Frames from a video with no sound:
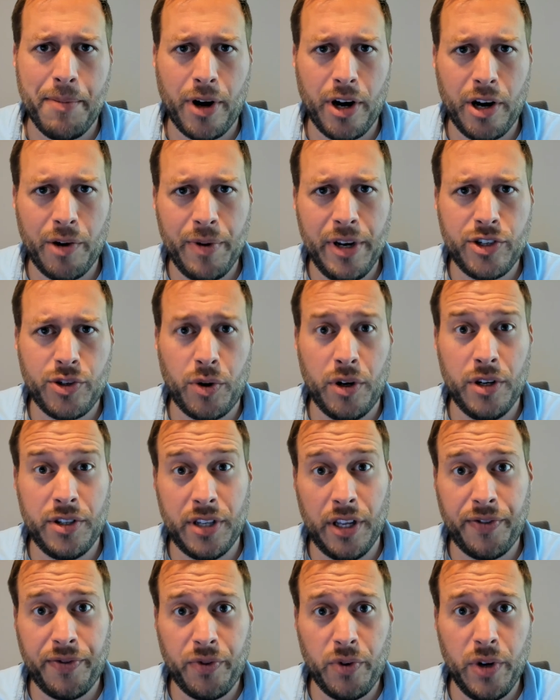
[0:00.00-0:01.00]
resource
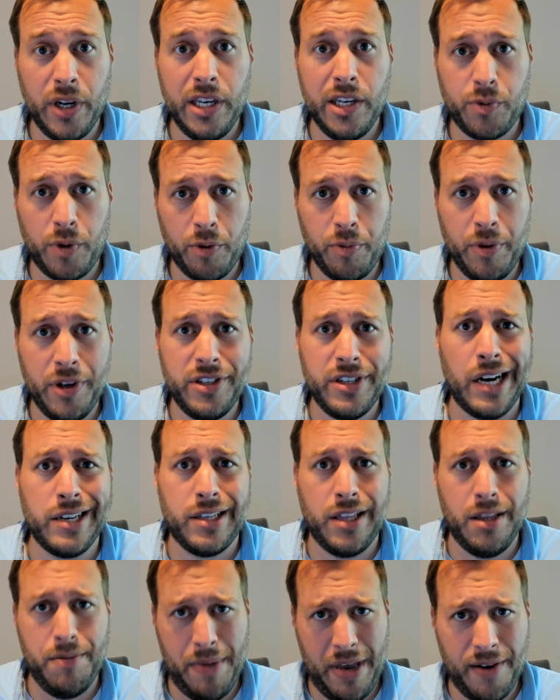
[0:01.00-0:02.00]
that's free is we reach out to
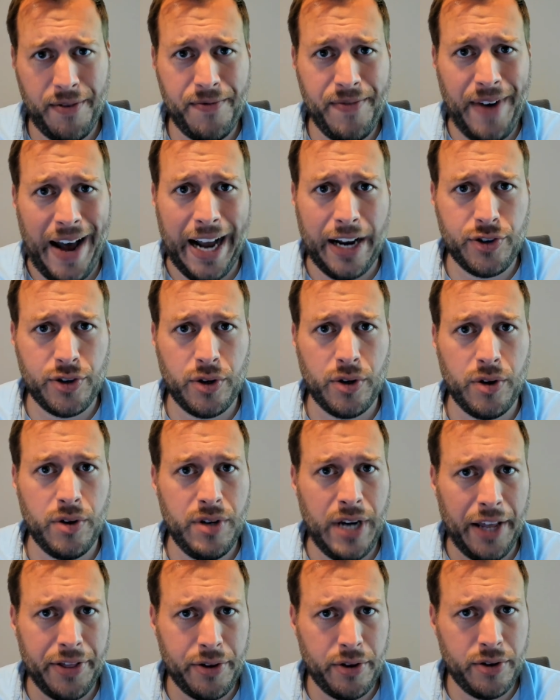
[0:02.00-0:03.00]
the manufacturer,
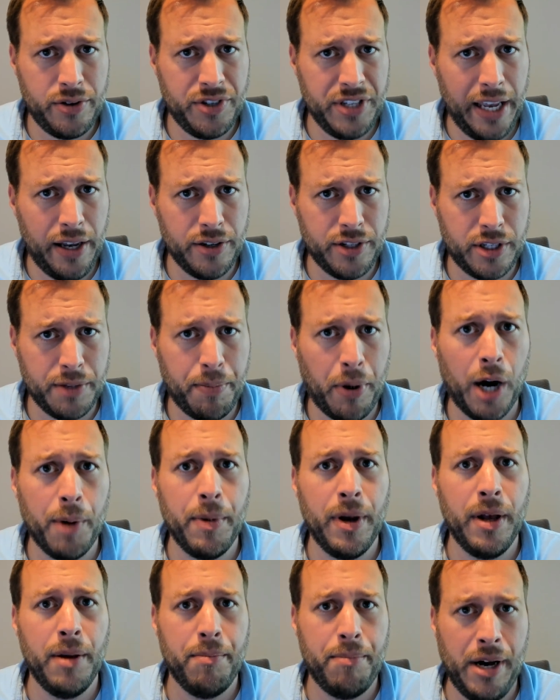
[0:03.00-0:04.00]
not their sales
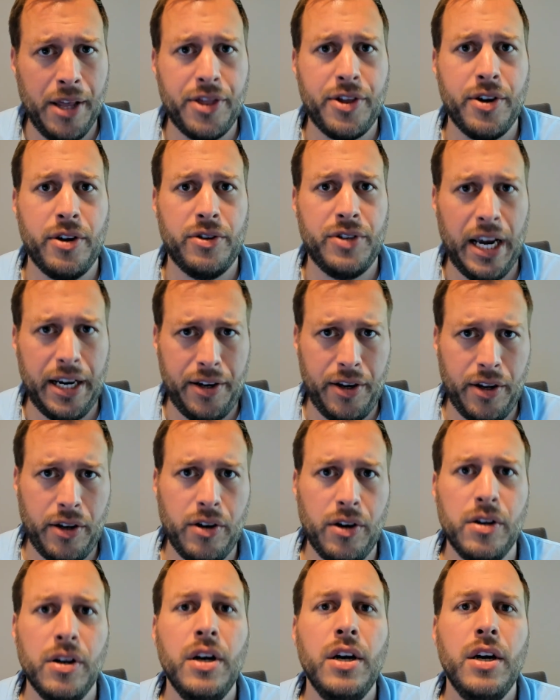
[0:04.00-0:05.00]
department, but their
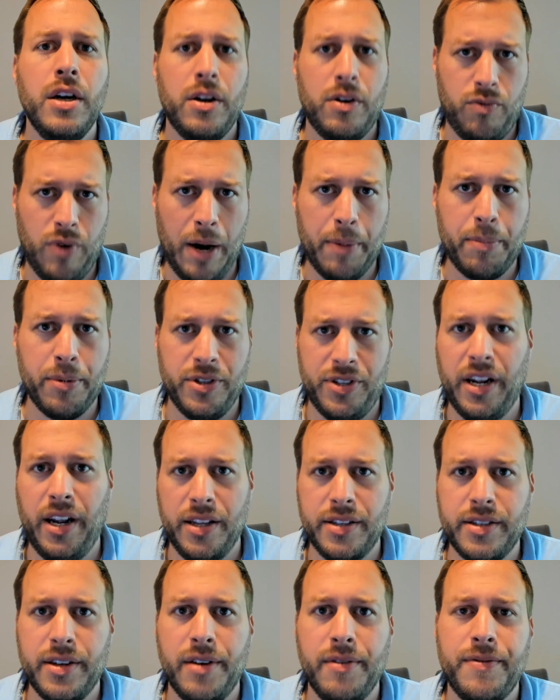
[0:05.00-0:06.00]
technical
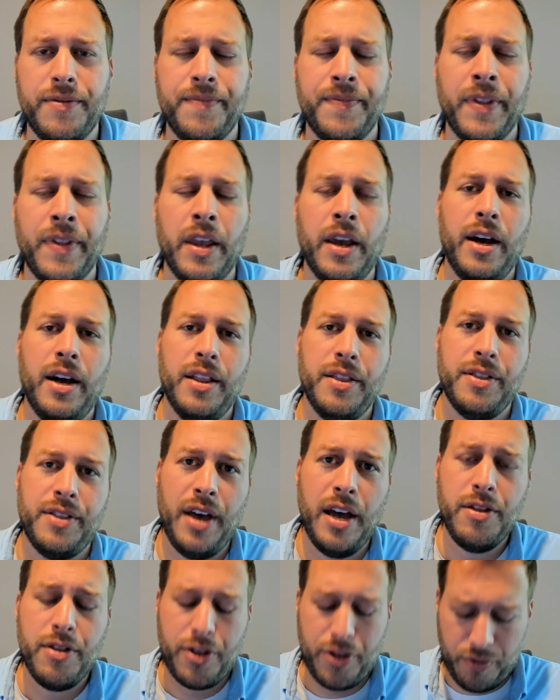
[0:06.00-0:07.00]
representative.
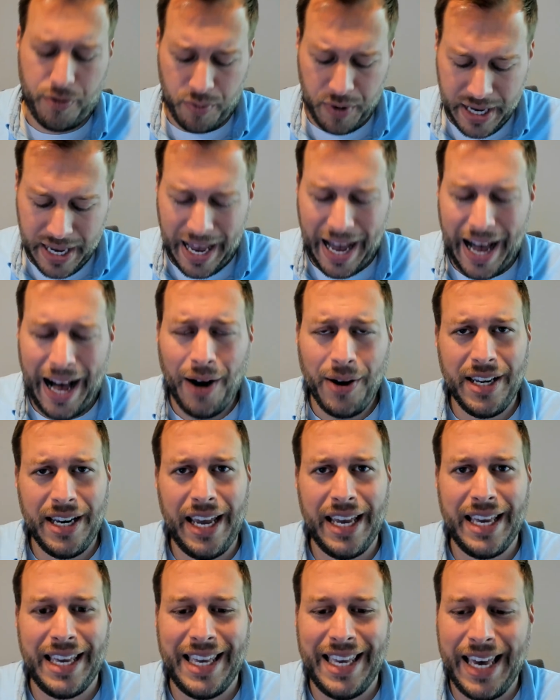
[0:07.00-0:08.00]
Then three, how can I
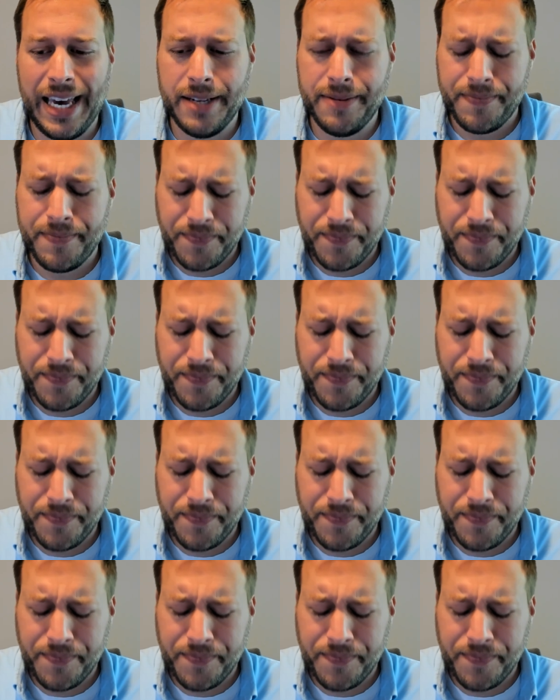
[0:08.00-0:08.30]
get